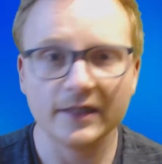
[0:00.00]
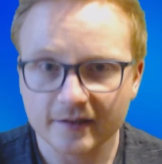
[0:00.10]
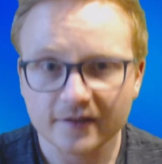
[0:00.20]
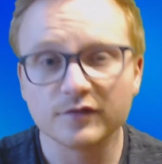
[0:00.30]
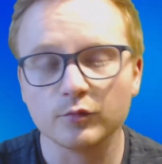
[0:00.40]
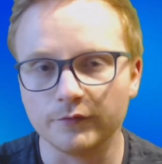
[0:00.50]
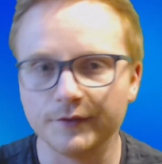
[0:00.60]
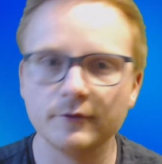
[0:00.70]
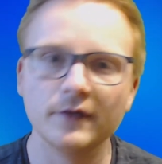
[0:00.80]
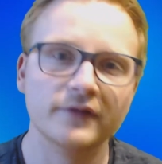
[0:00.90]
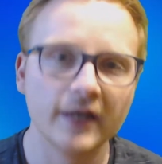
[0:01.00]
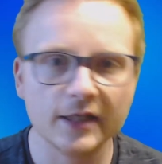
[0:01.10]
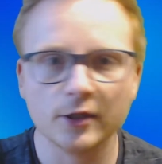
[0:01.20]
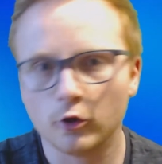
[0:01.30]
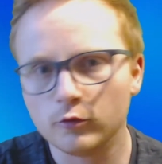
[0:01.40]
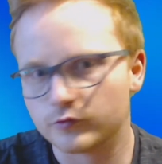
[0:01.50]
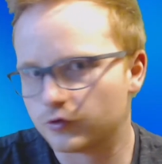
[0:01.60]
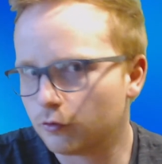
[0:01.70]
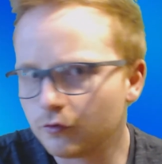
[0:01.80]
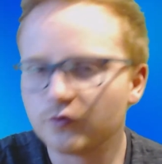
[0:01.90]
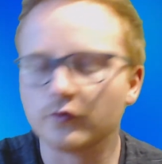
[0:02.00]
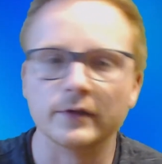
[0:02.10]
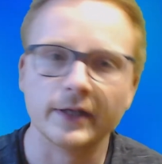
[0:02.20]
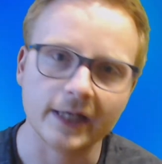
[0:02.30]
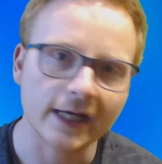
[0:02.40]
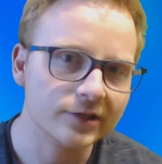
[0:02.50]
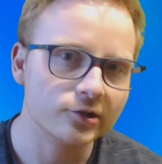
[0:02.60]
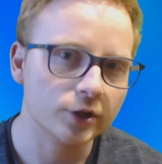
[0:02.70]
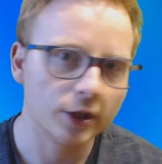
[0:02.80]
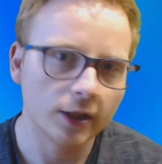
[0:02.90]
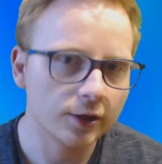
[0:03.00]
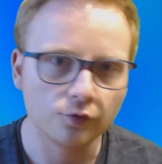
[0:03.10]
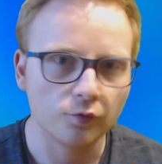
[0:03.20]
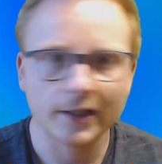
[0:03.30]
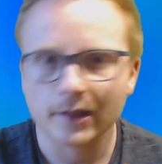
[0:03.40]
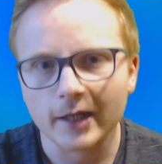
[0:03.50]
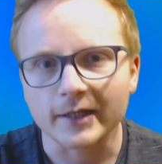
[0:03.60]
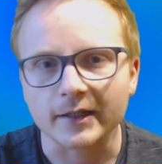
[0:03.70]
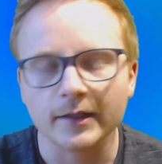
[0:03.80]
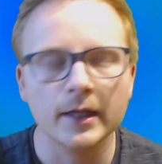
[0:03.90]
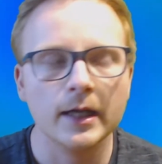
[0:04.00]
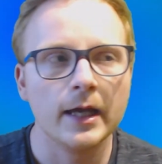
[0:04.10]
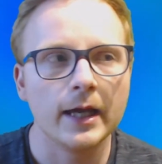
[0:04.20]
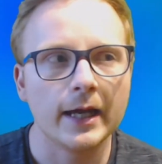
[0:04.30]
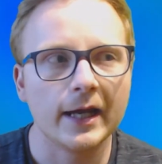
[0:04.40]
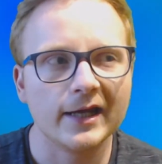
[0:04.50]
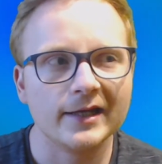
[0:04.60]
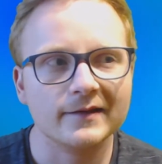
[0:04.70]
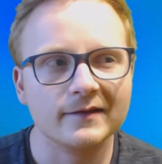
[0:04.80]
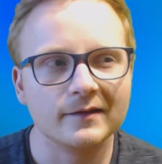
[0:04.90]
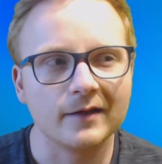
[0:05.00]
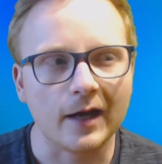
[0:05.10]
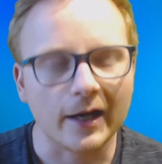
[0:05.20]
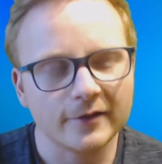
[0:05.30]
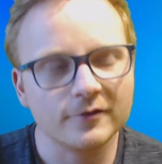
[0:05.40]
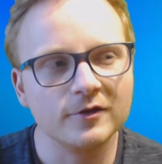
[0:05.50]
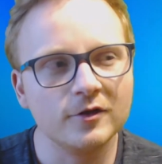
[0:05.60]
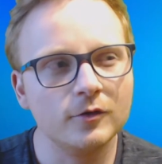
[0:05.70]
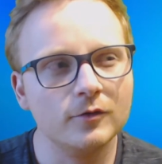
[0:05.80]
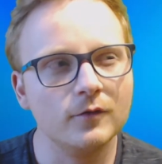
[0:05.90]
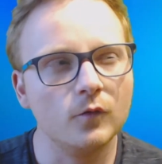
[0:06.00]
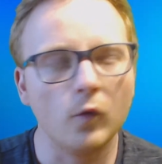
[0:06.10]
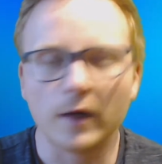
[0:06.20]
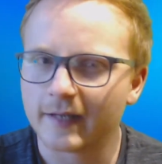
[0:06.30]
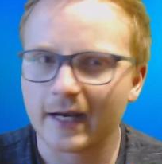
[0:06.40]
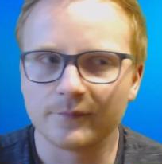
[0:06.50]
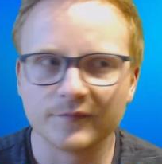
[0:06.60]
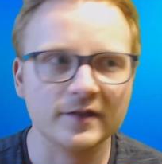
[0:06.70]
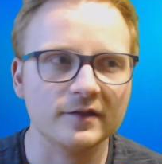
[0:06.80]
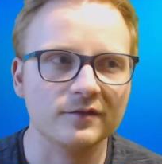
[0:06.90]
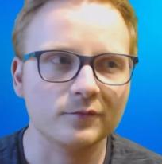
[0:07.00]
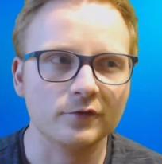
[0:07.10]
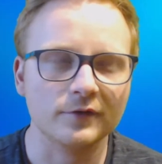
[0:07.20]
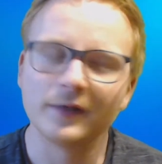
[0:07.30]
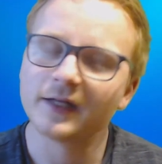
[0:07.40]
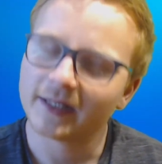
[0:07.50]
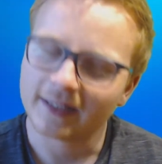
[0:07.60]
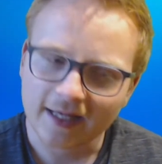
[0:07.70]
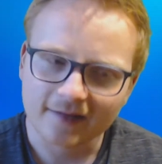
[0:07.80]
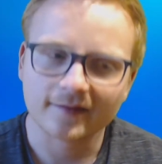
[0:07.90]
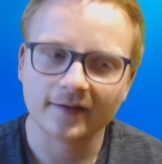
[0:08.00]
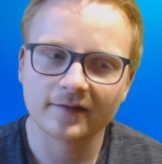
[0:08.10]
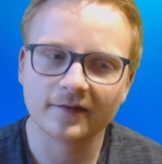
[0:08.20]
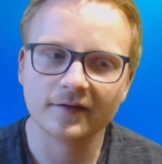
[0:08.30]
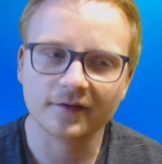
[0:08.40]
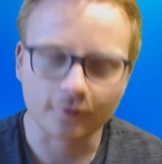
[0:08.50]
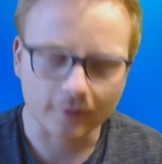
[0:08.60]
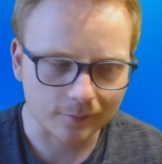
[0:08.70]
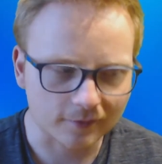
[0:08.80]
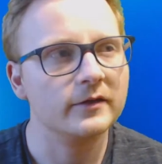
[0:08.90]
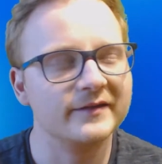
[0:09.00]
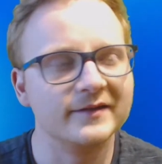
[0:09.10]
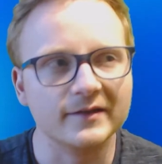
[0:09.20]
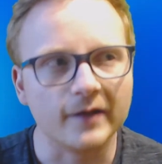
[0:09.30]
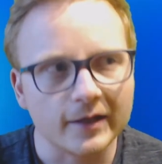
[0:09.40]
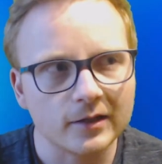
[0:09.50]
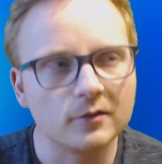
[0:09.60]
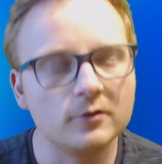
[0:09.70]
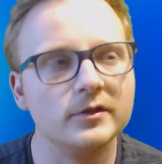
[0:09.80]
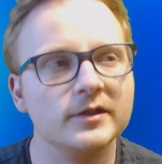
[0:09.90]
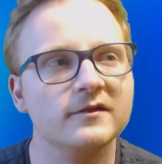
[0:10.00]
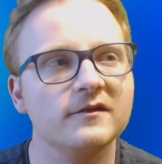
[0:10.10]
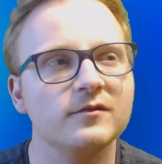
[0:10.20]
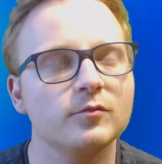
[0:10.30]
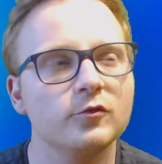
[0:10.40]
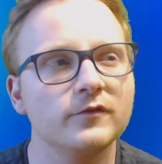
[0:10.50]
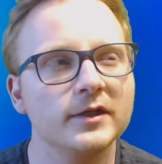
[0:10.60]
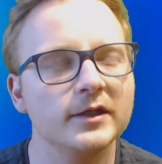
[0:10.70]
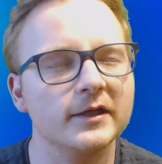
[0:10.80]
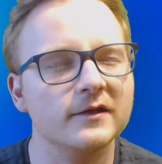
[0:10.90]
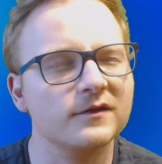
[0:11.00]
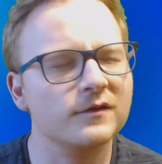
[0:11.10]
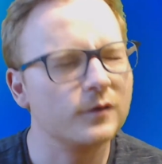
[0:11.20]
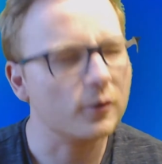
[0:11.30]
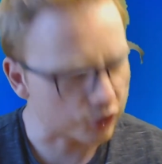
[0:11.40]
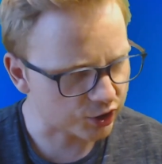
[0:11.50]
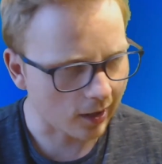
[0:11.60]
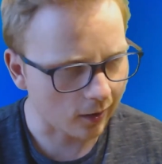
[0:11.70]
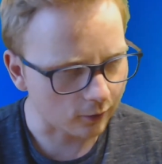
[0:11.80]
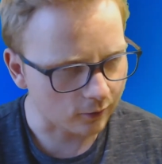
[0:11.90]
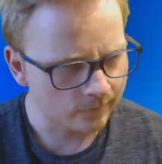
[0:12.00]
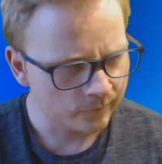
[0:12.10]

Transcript: in this movie we have Katie Holmes, also an actor that I quite like. And I don't know what happened in this movie, but I guess it's the script, because the dialogue in this movie is so shallow.